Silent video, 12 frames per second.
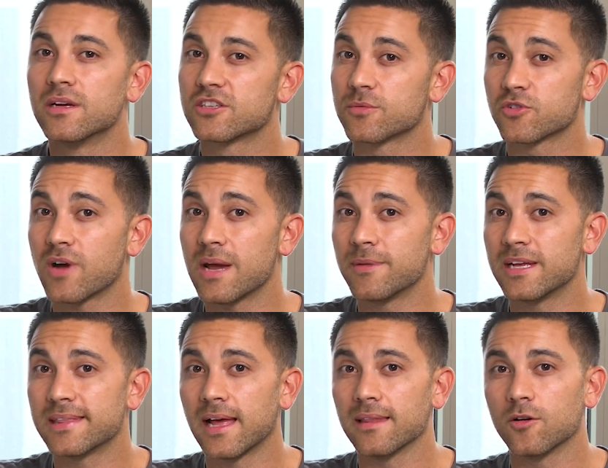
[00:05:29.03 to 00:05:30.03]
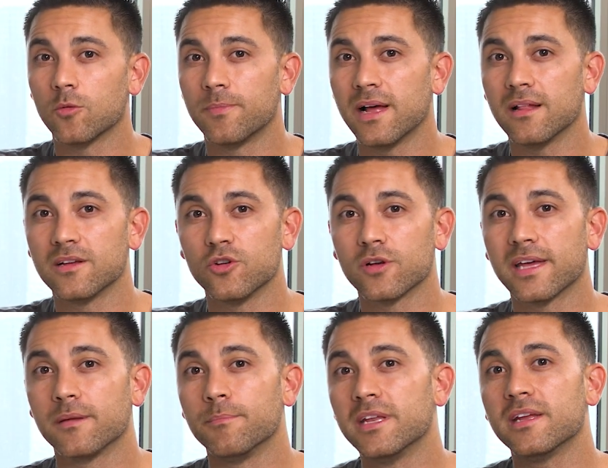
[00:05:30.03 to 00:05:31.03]
Subscribe and hit that little bell and you'll
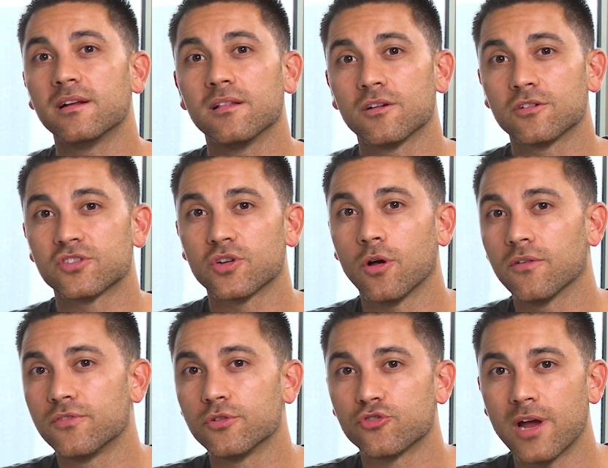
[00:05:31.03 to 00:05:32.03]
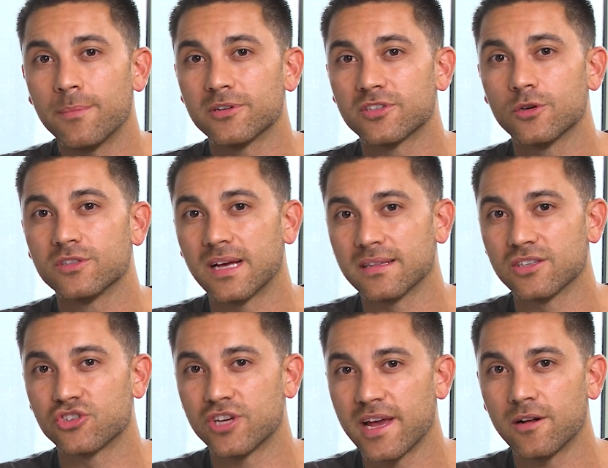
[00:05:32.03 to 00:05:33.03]
get immediate alerts to all future episodes on
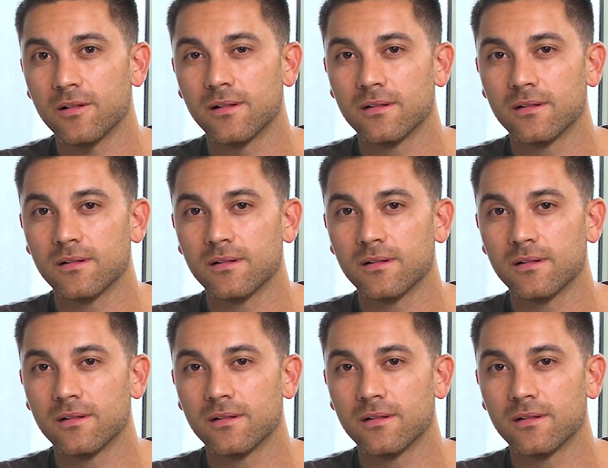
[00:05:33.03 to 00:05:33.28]
this channel.